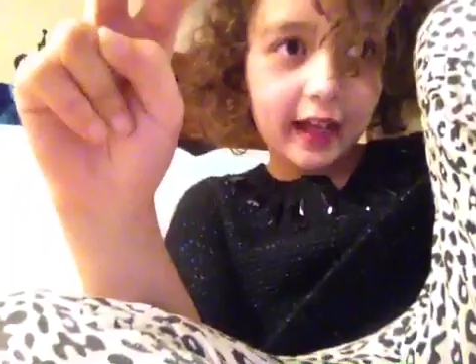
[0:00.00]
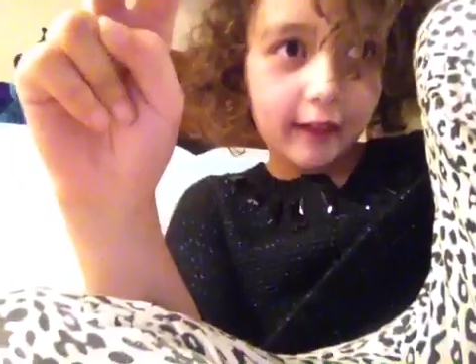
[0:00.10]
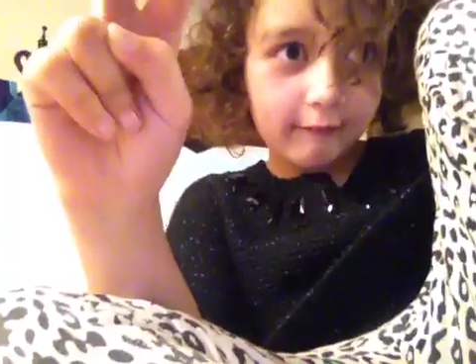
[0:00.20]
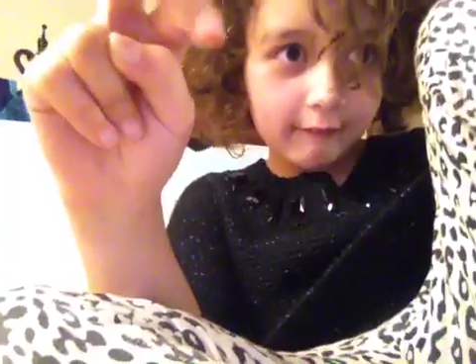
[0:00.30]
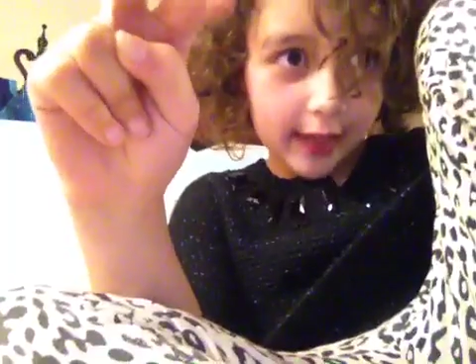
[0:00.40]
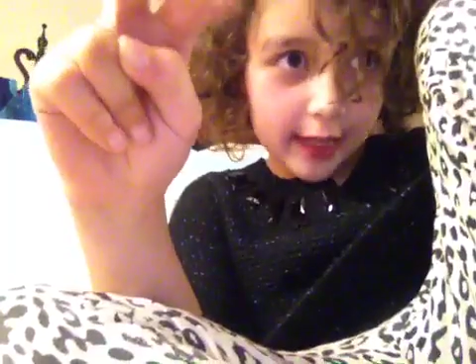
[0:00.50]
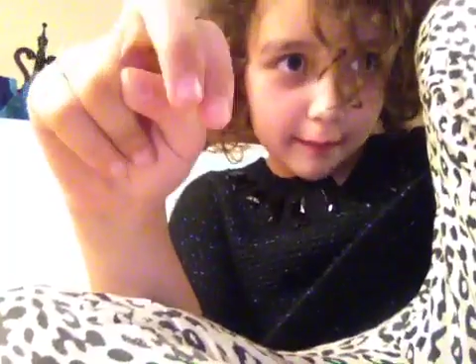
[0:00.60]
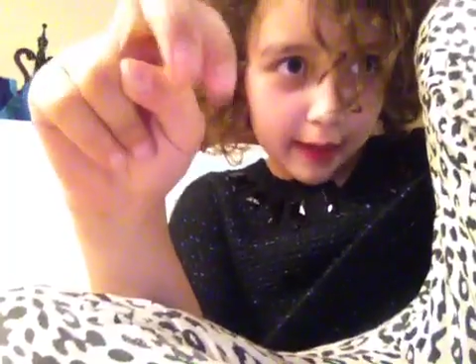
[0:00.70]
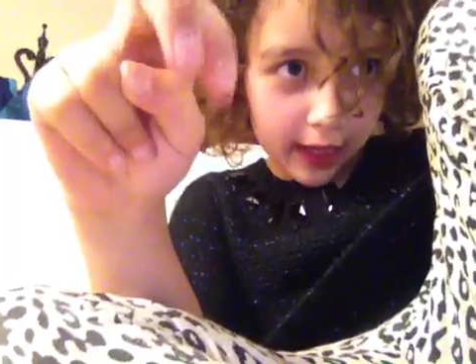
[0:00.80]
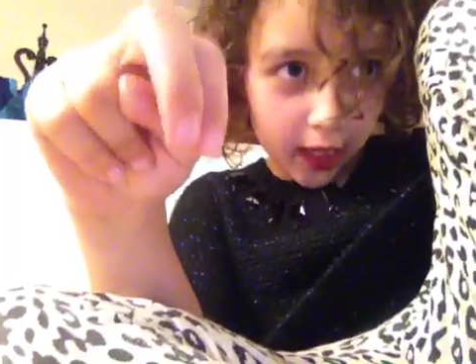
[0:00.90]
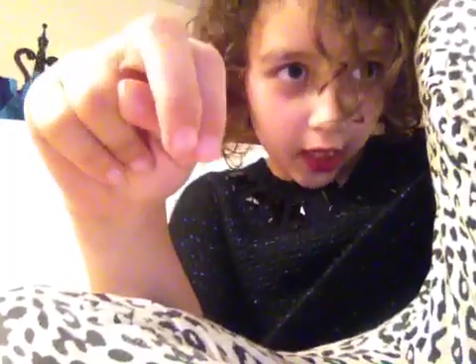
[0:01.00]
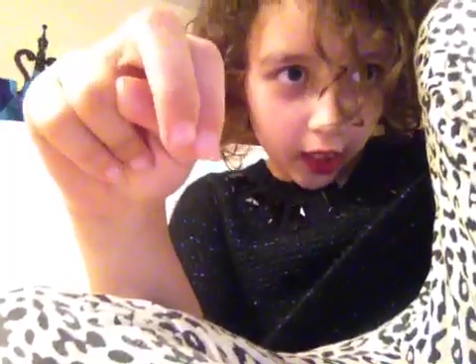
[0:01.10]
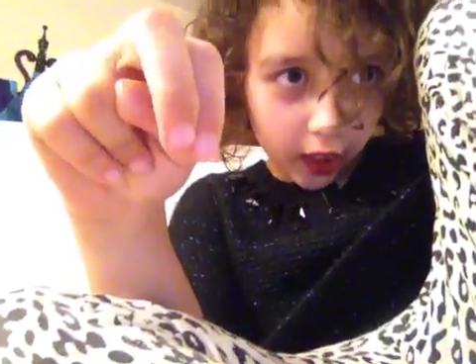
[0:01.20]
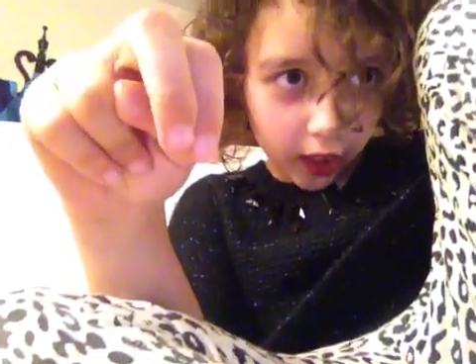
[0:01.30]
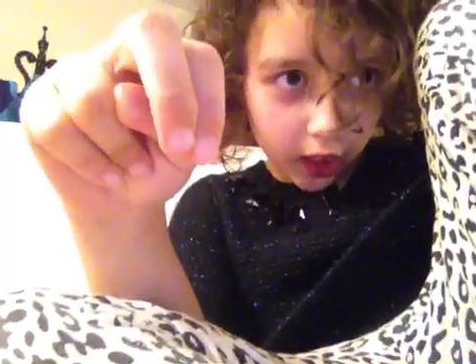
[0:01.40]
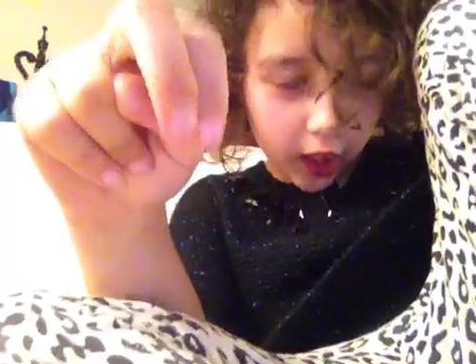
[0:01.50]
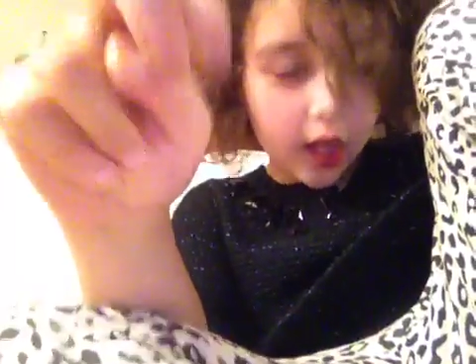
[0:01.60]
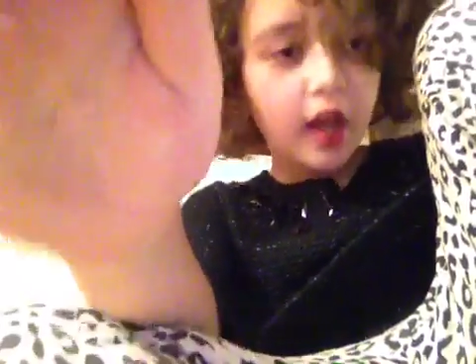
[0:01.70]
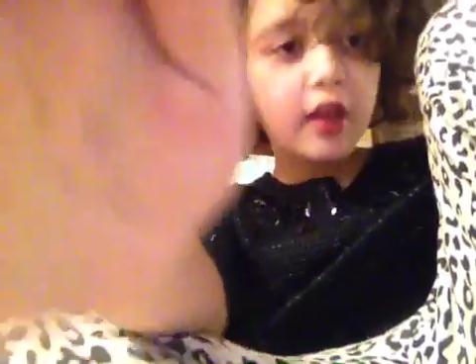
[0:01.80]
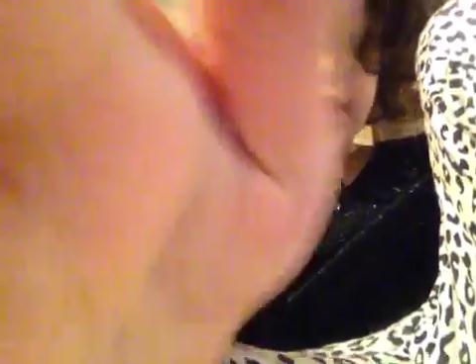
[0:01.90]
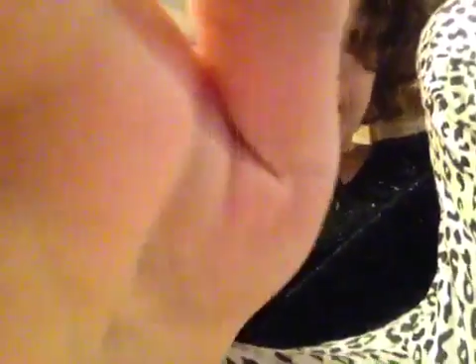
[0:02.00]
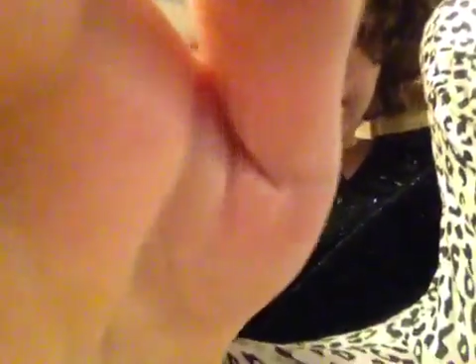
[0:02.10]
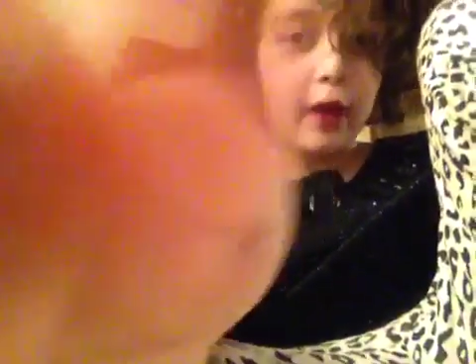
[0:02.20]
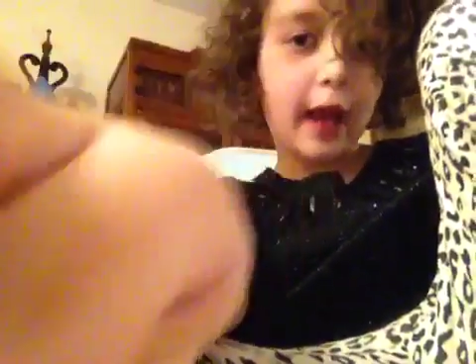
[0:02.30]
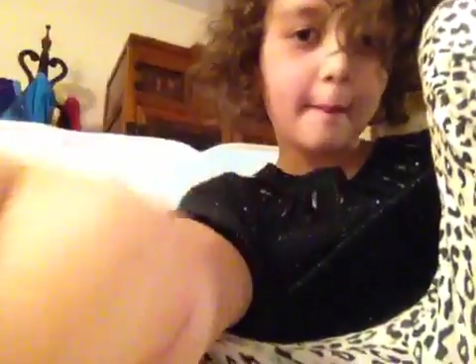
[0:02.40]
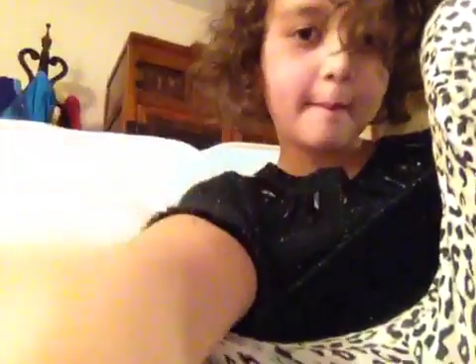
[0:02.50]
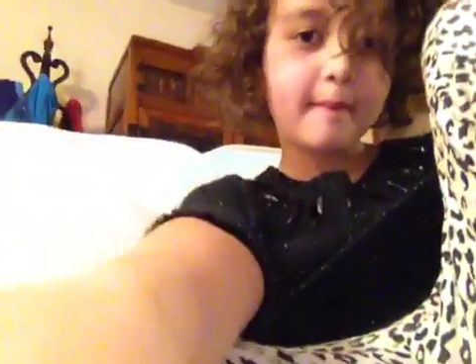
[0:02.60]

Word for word: am female. So yeah.